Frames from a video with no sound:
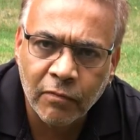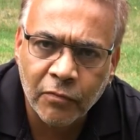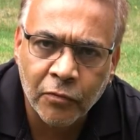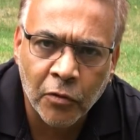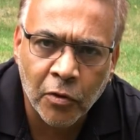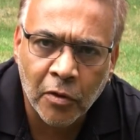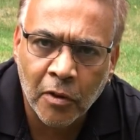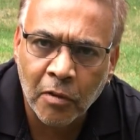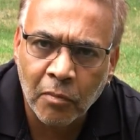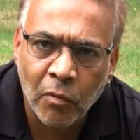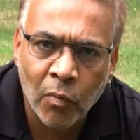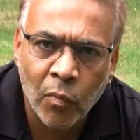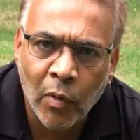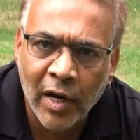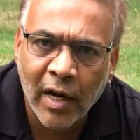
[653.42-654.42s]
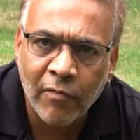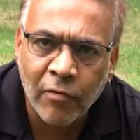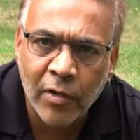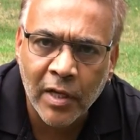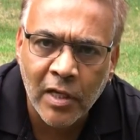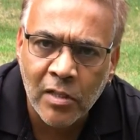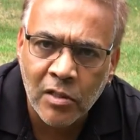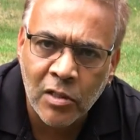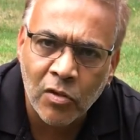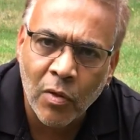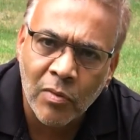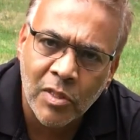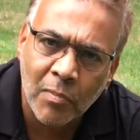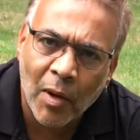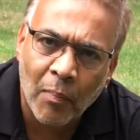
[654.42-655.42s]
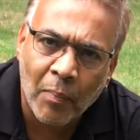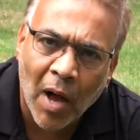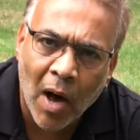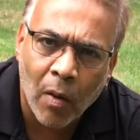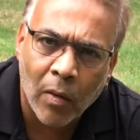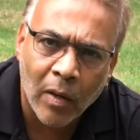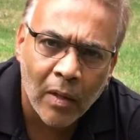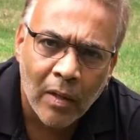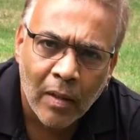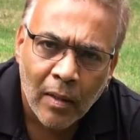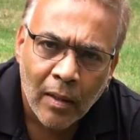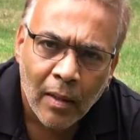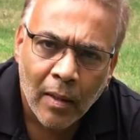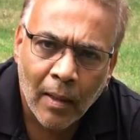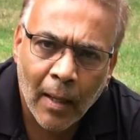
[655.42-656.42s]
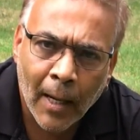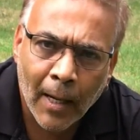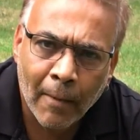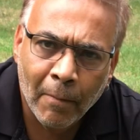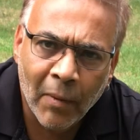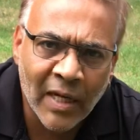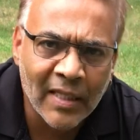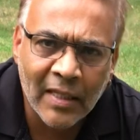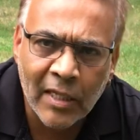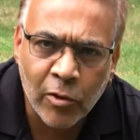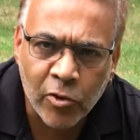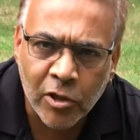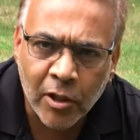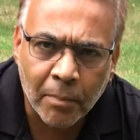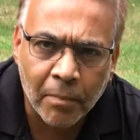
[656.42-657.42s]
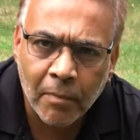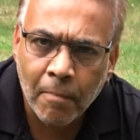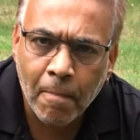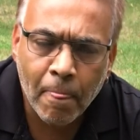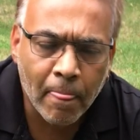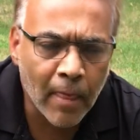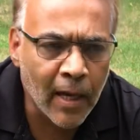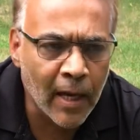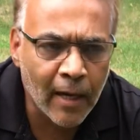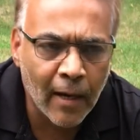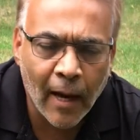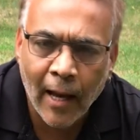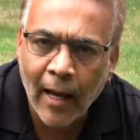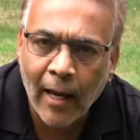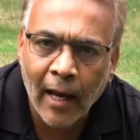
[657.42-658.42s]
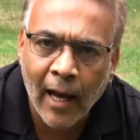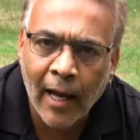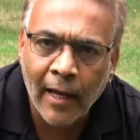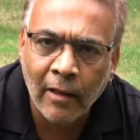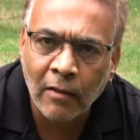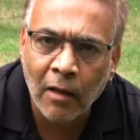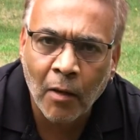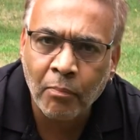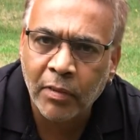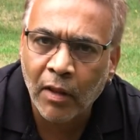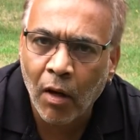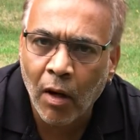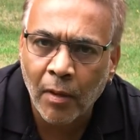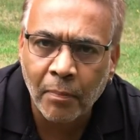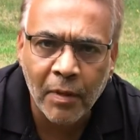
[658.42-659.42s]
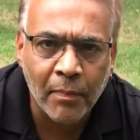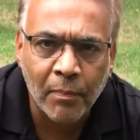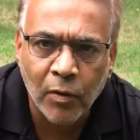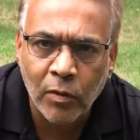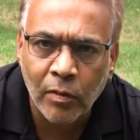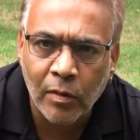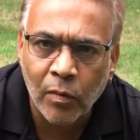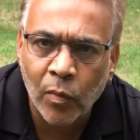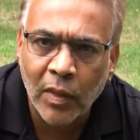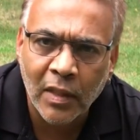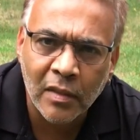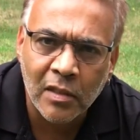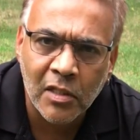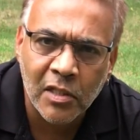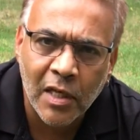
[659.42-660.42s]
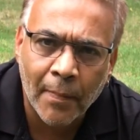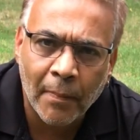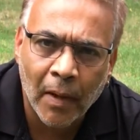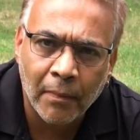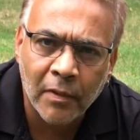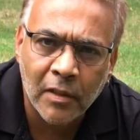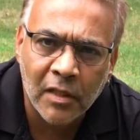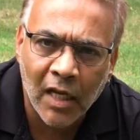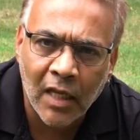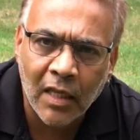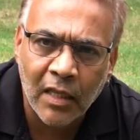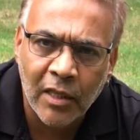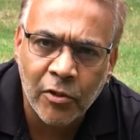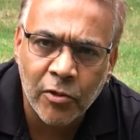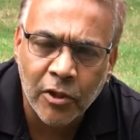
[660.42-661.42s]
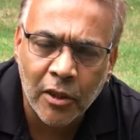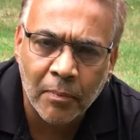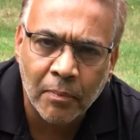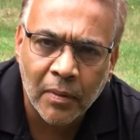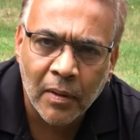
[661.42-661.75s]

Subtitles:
for whatever it is. It's always about power in leadership. And I applaud people who are willing to step up and take leadership.